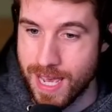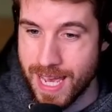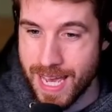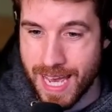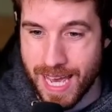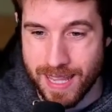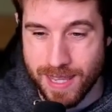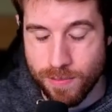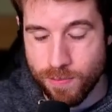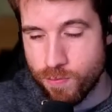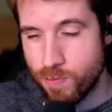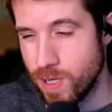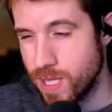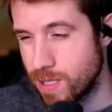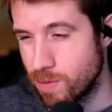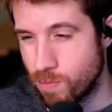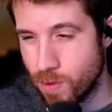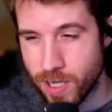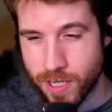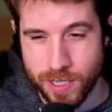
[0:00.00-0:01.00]
And then
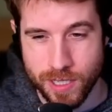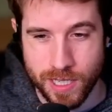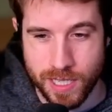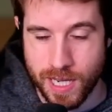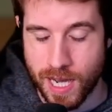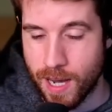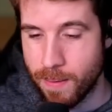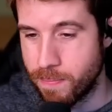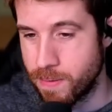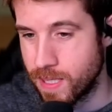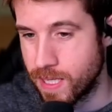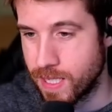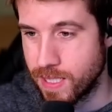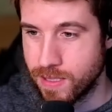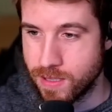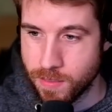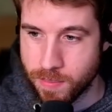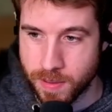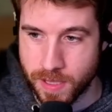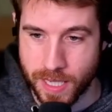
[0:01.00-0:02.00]
really, what are you copying and
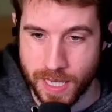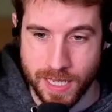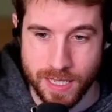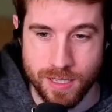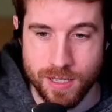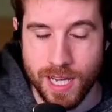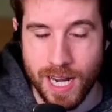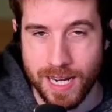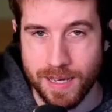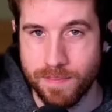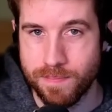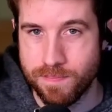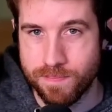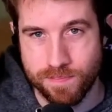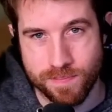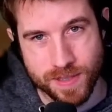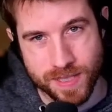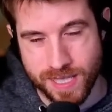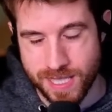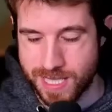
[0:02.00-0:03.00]
duplicating? You got to
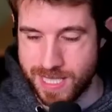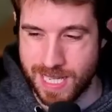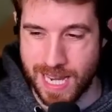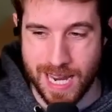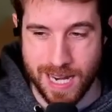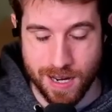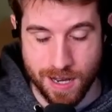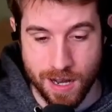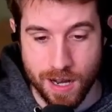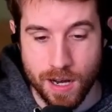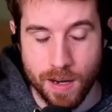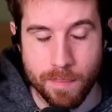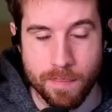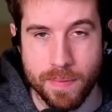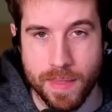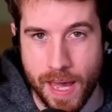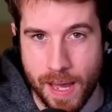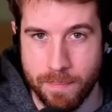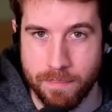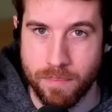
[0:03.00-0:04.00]
set up
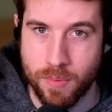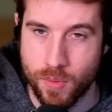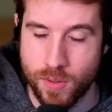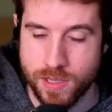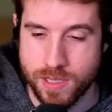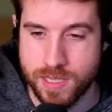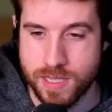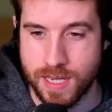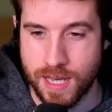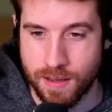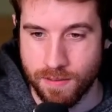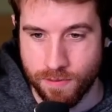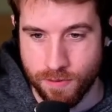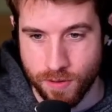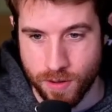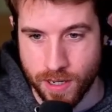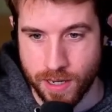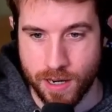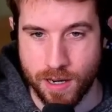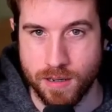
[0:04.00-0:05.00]
that board state
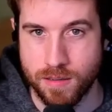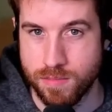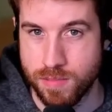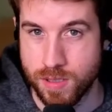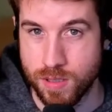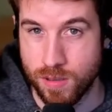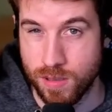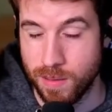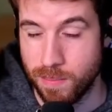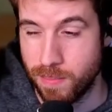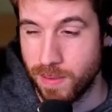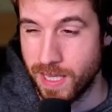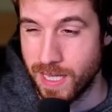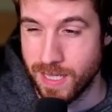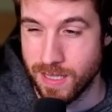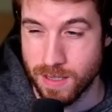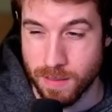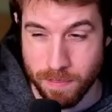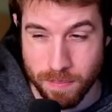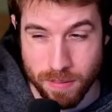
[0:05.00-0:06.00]
for an Arnim Zola play,
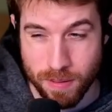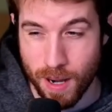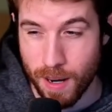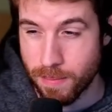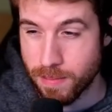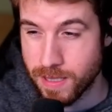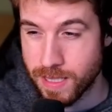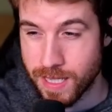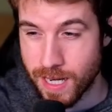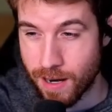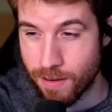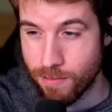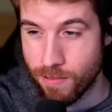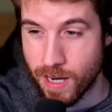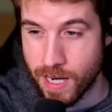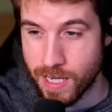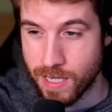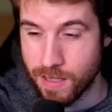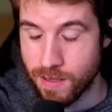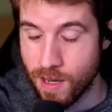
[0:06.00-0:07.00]
and you're probably not
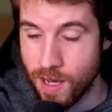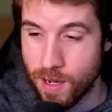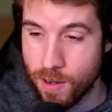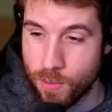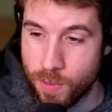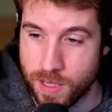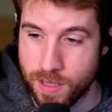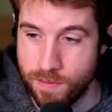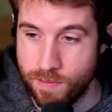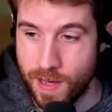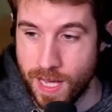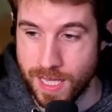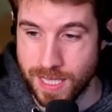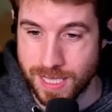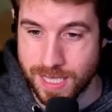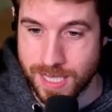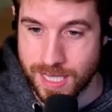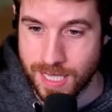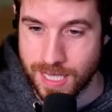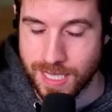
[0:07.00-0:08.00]
ready with a
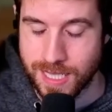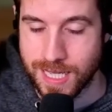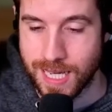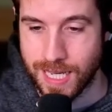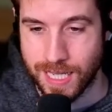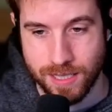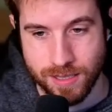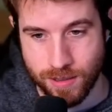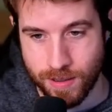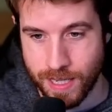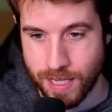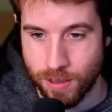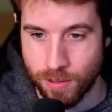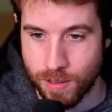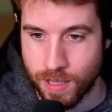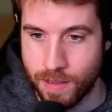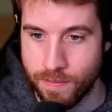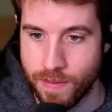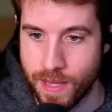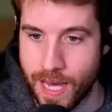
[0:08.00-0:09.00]
Valentina deck. So I
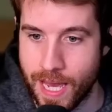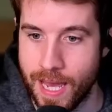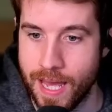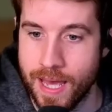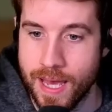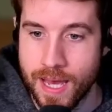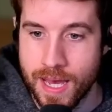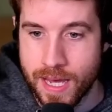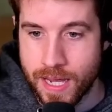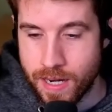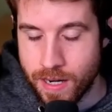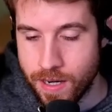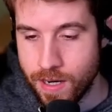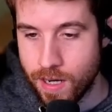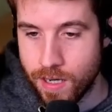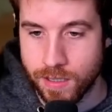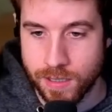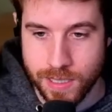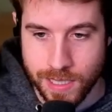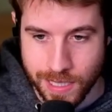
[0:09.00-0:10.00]
don't love that.
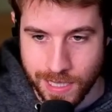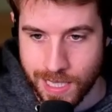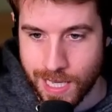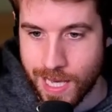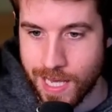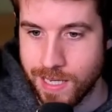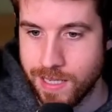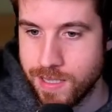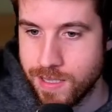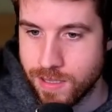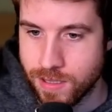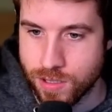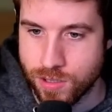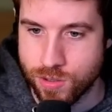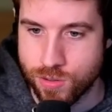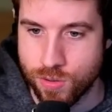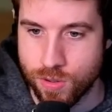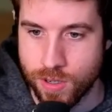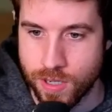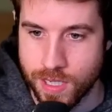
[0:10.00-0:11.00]
Null, again,
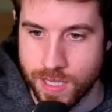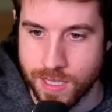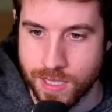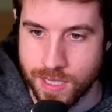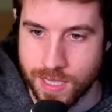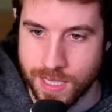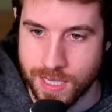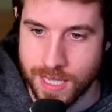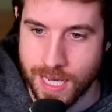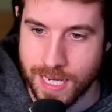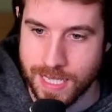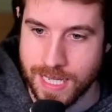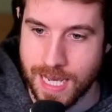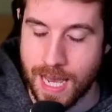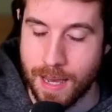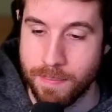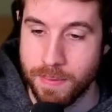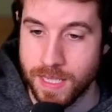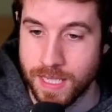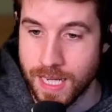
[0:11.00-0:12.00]
destroy. You need that to
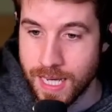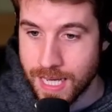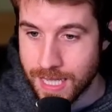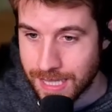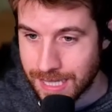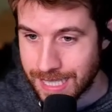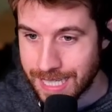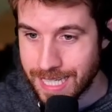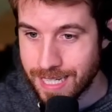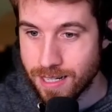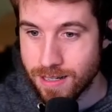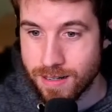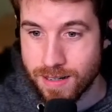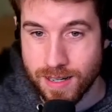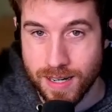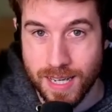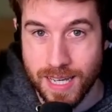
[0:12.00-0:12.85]
happen. Leader,